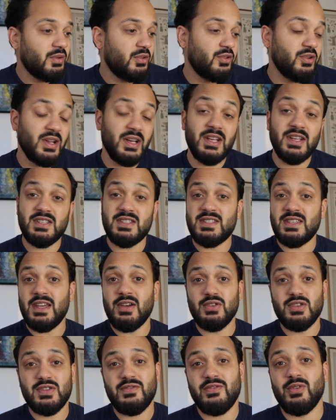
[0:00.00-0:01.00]
creating a
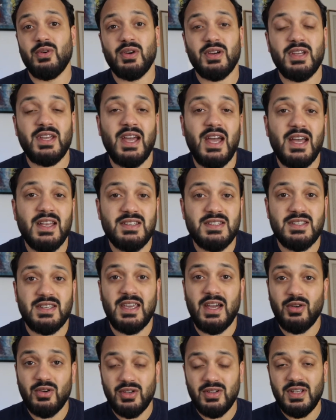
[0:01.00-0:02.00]
sales forecast,
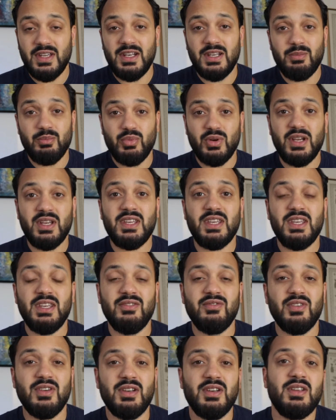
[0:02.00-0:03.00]
calculating
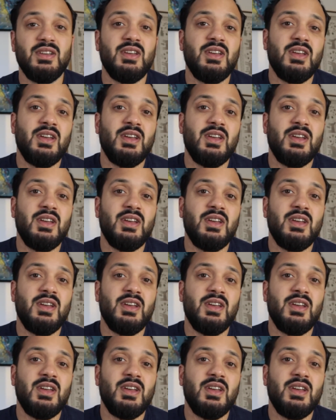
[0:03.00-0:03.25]
break-even.